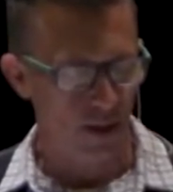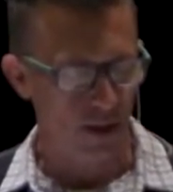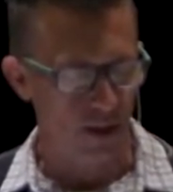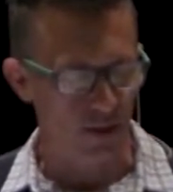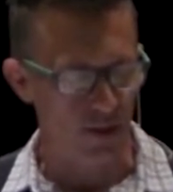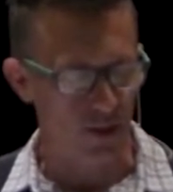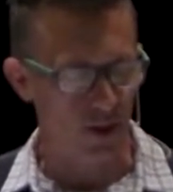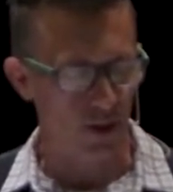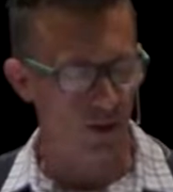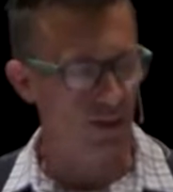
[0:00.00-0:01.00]
uh,
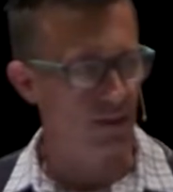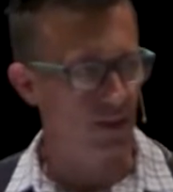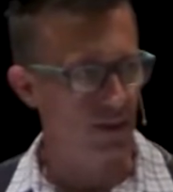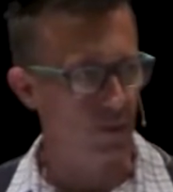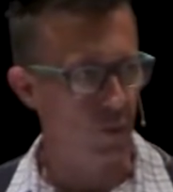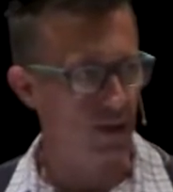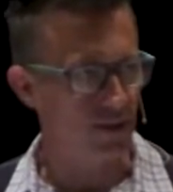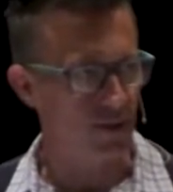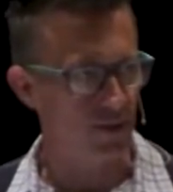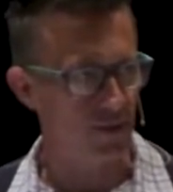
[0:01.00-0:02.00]
Saul and the, and the
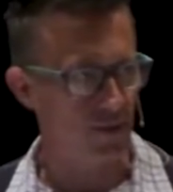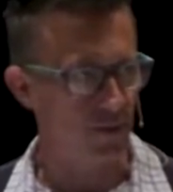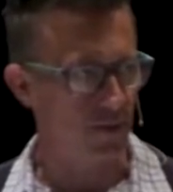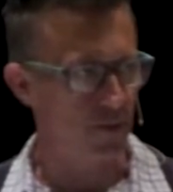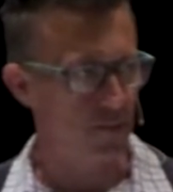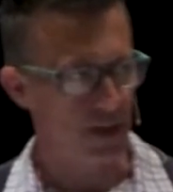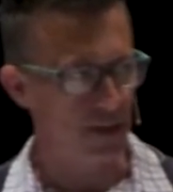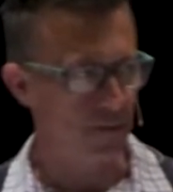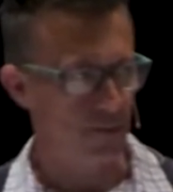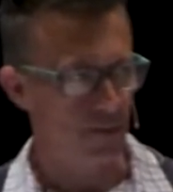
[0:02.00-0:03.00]
witch or the, or the
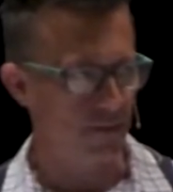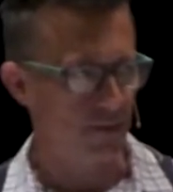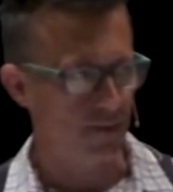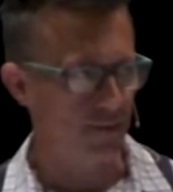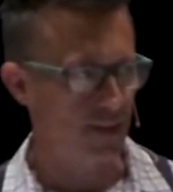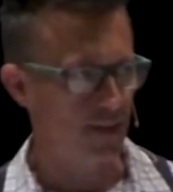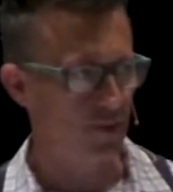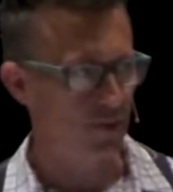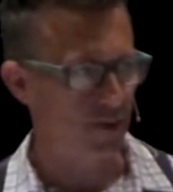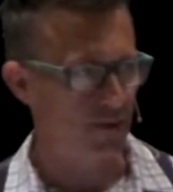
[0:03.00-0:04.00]
medium of, of Endor.